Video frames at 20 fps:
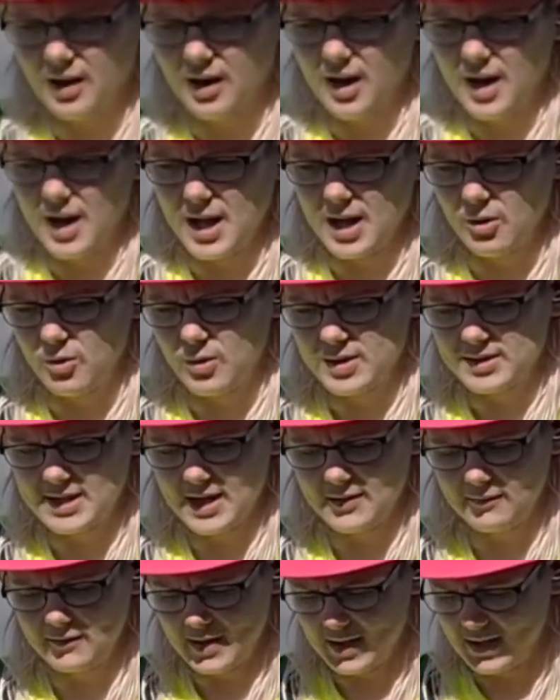I always
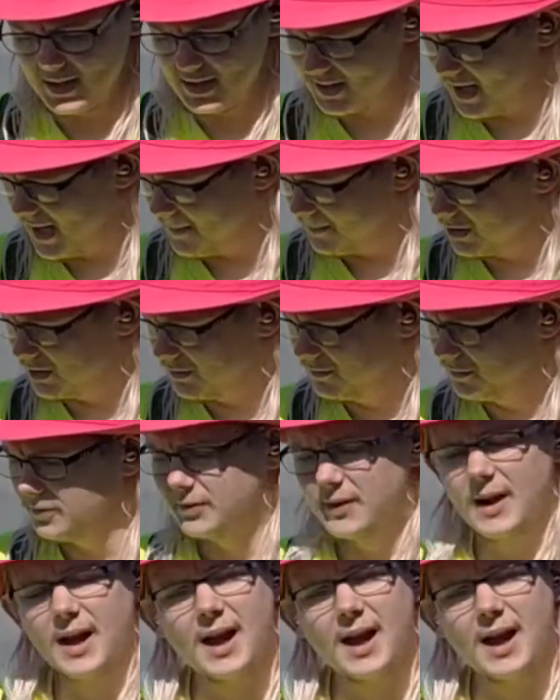have the adaptive